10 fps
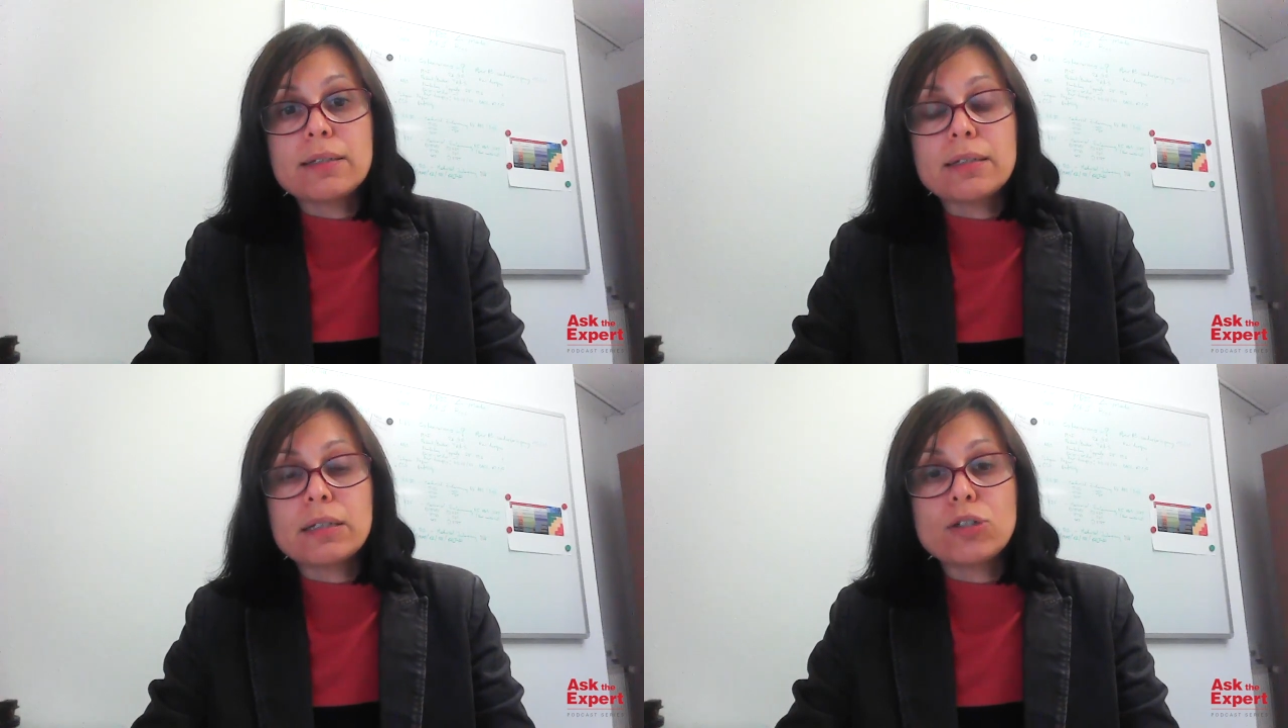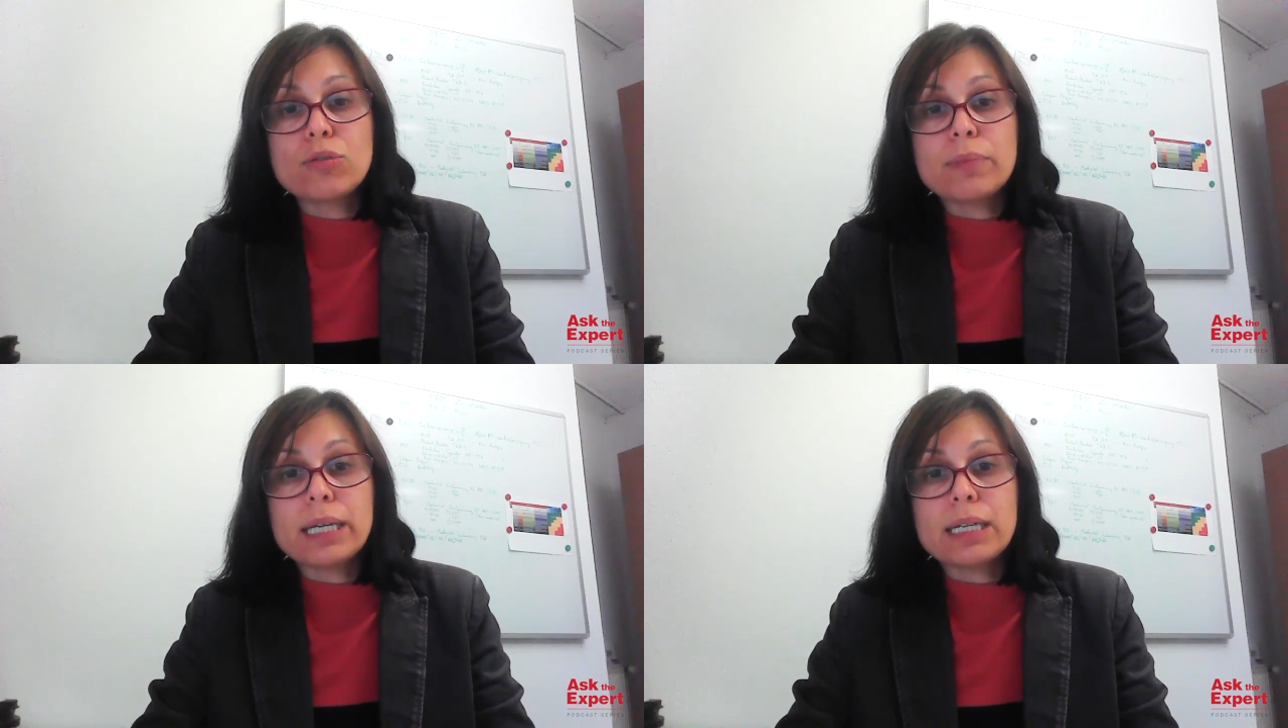then
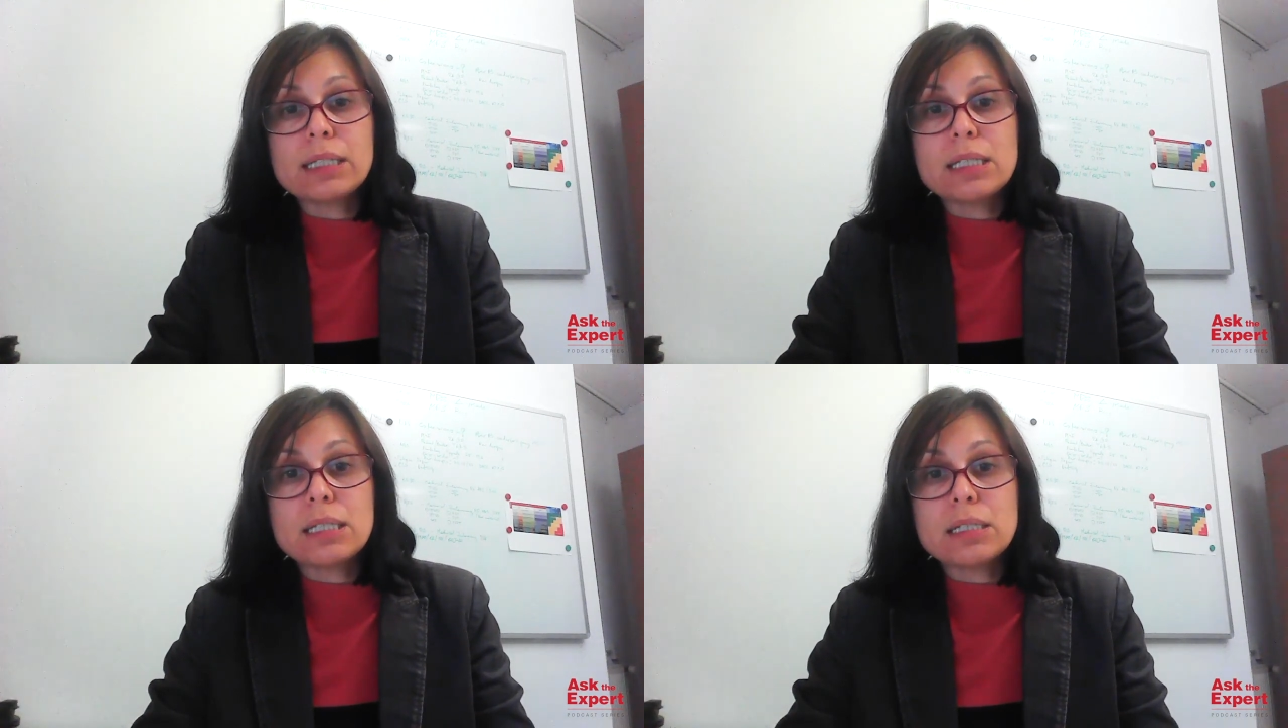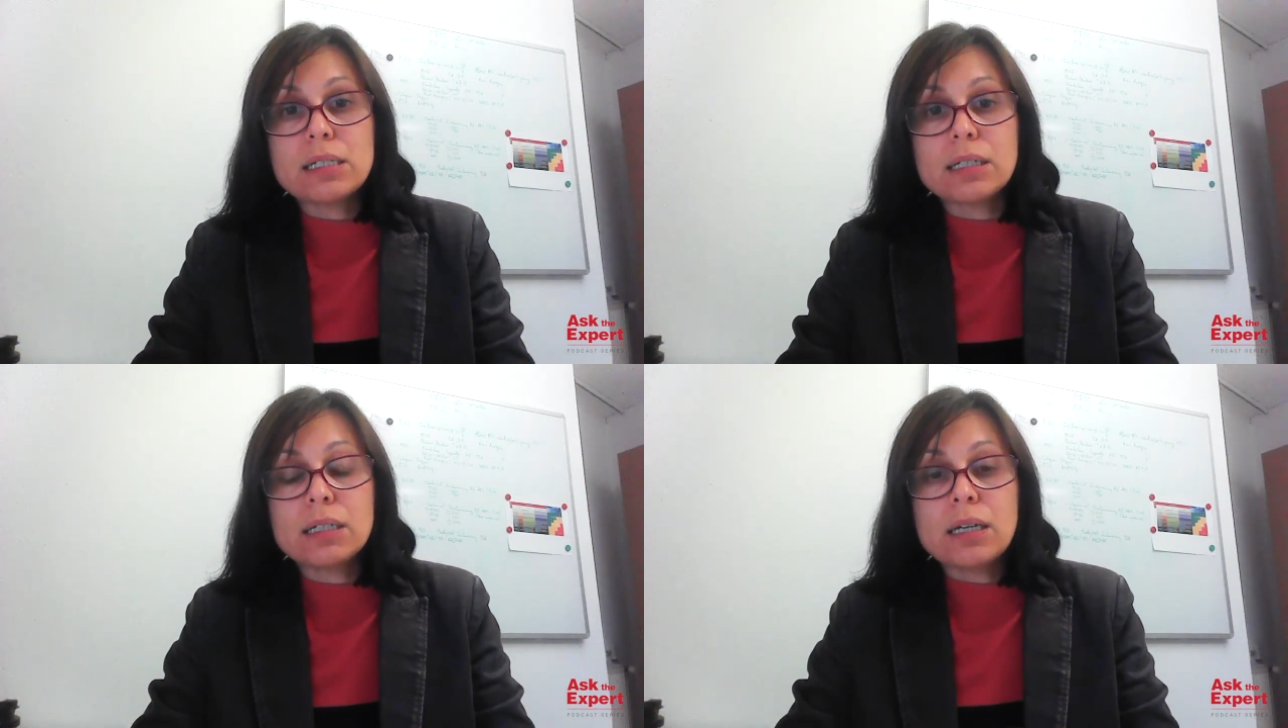you may
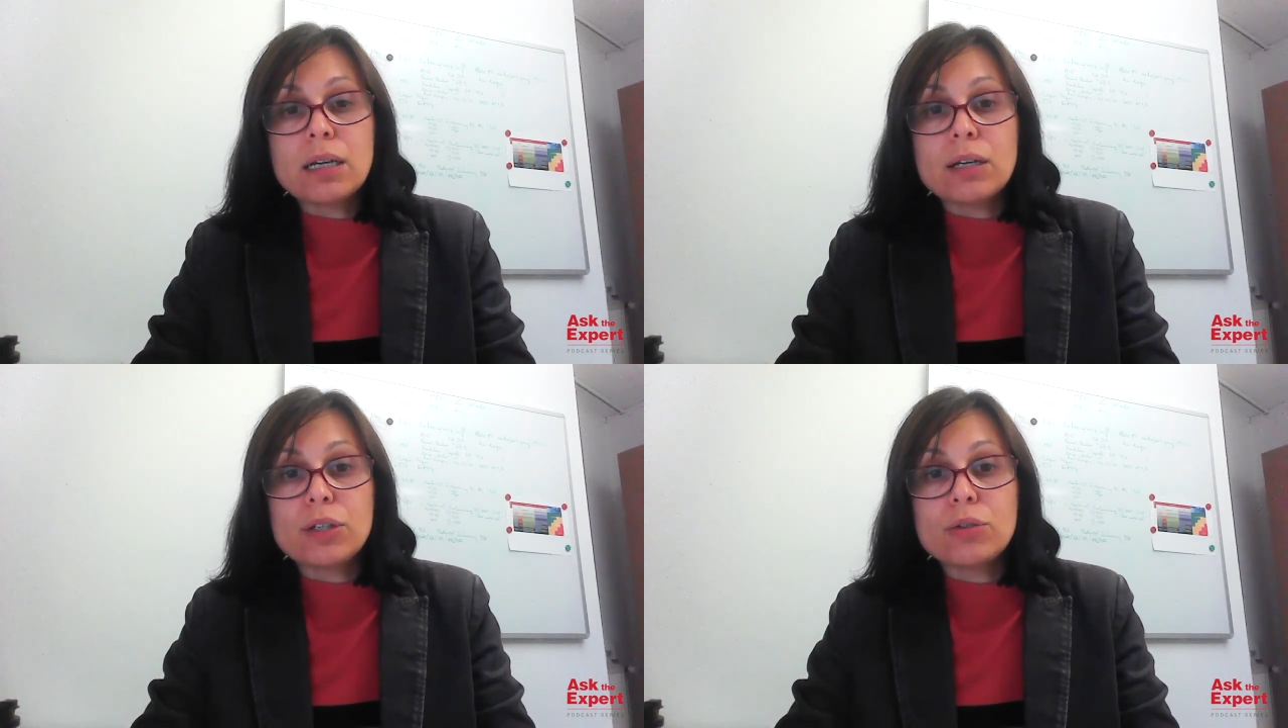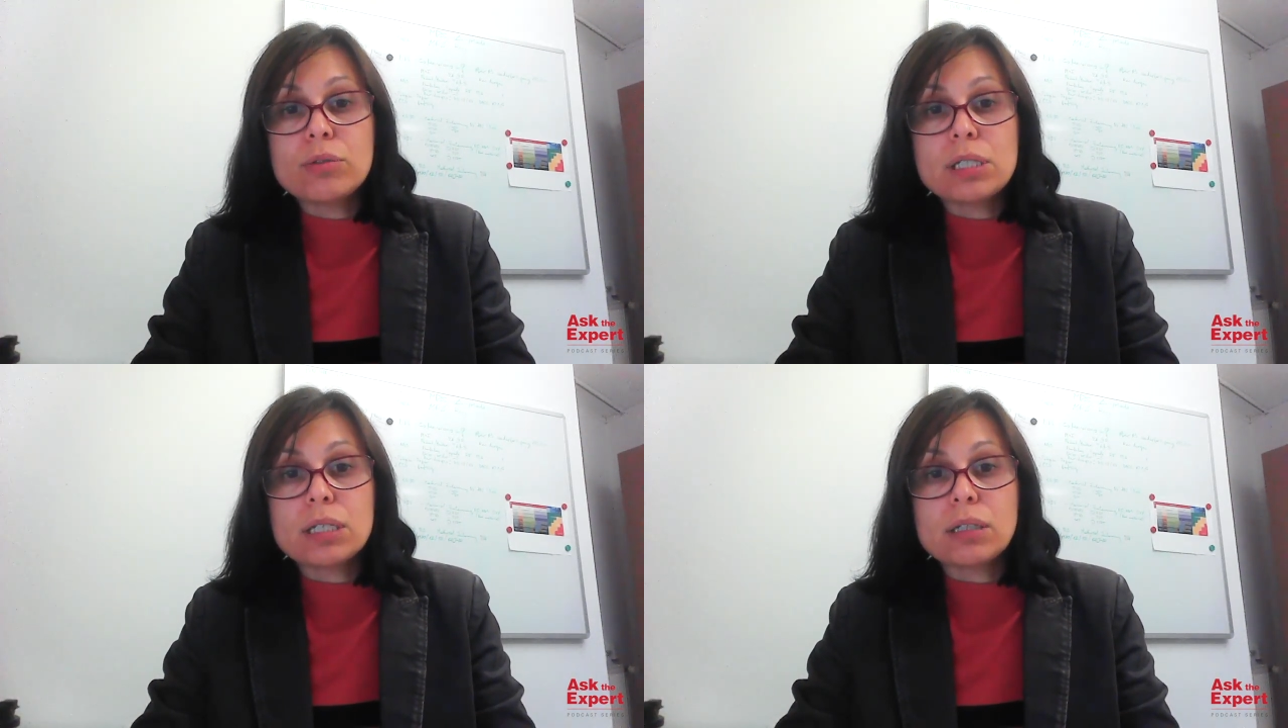consider
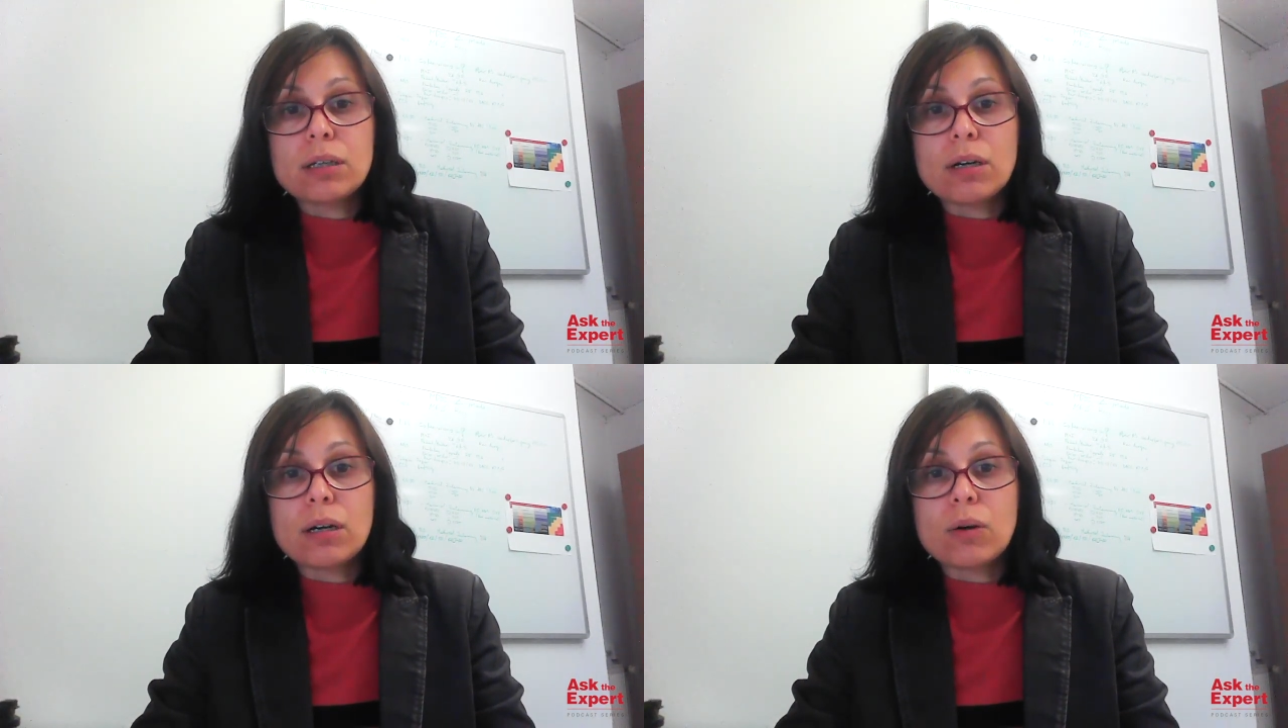using